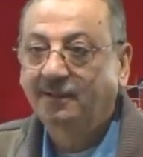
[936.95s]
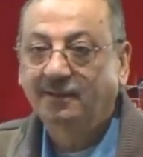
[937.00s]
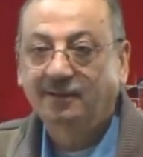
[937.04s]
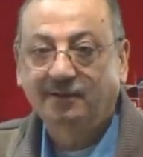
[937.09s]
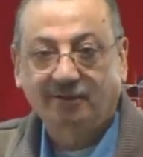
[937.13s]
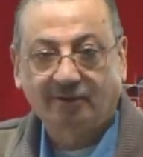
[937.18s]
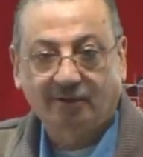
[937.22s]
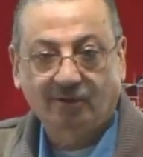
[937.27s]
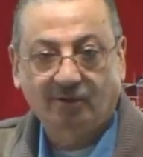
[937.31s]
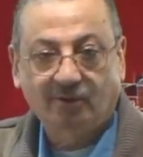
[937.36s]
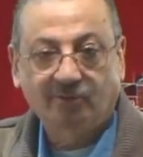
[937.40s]

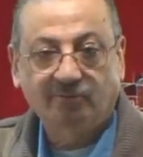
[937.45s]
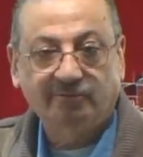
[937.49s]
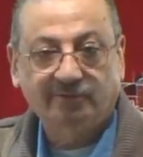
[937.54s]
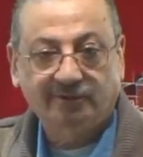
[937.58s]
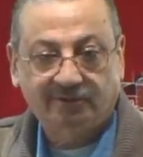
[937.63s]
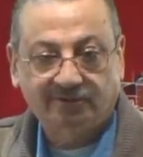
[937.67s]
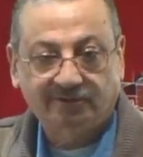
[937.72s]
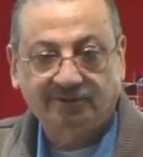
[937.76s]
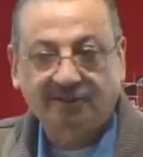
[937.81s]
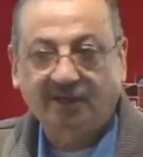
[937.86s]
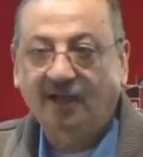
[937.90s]

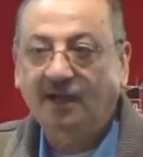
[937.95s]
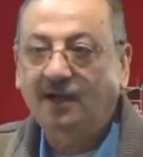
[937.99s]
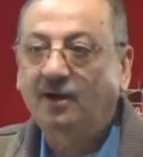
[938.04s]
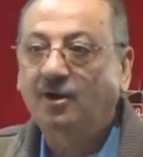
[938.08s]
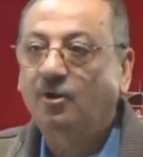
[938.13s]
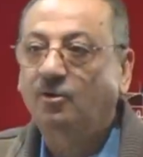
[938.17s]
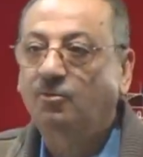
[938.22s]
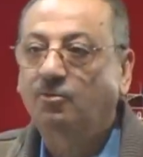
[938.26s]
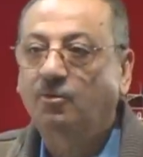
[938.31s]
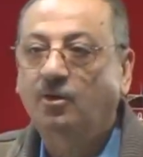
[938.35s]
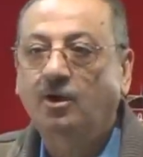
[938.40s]
with ya
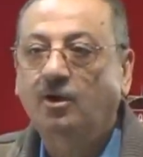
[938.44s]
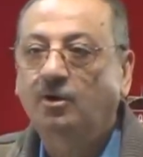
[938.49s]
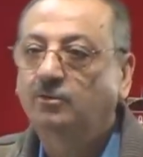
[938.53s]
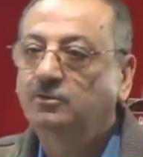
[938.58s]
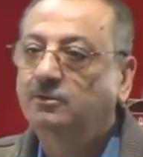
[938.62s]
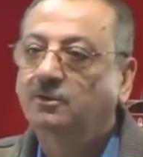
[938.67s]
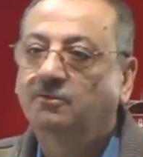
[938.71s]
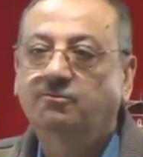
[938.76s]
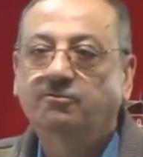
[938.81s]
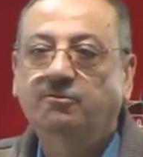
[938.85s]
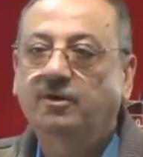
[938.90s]
or wa, the
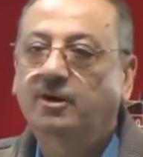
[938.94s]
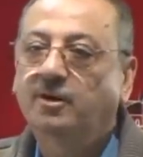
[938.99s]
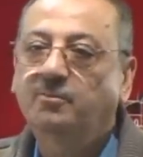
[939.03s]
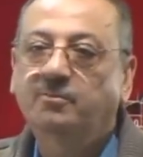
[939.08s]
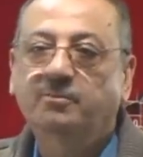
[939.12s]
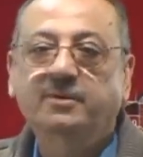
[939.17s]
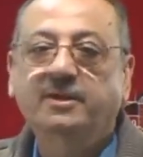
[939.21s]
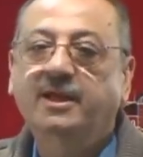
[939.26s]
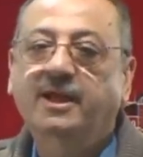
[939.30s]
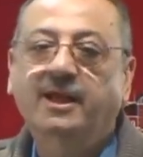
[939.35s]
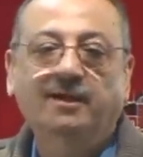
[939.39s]
verb
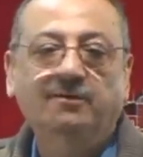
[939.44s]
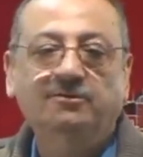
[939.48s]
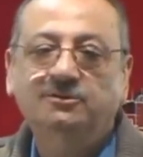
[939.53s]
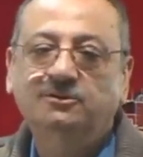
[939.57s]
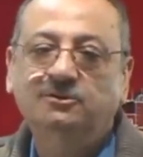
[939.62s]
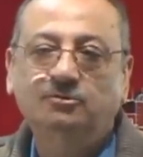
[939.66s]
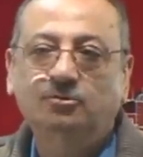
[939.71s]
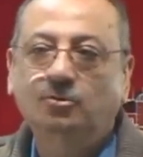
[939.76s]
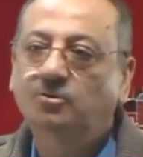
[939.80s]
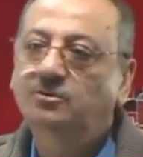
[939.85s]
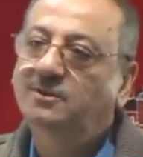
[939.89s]
behaves
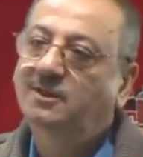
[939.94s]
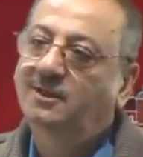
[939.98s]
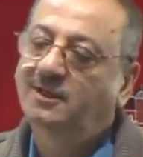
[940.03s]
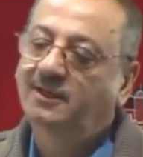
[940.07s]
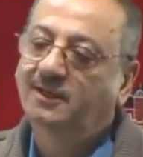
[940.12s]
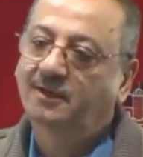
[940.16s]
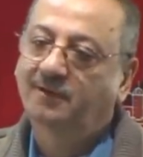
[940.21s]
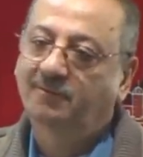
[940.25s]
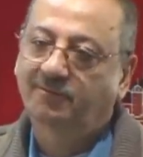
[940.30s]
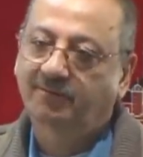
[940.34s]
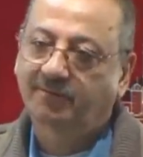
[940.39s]
totally
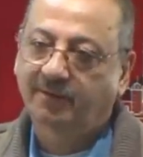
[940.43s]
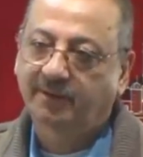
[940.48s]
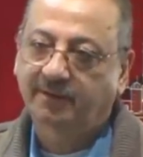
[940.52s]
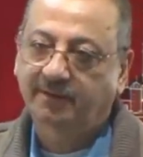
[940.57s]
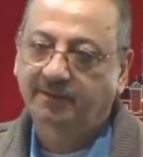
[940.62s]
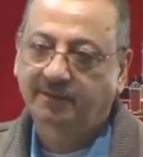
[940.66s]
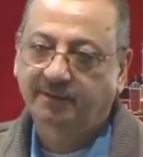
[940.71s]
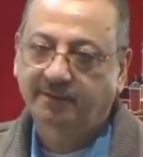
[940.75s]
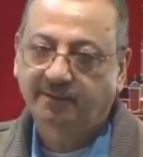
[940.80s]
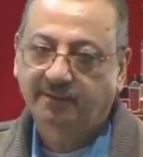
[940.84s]
different.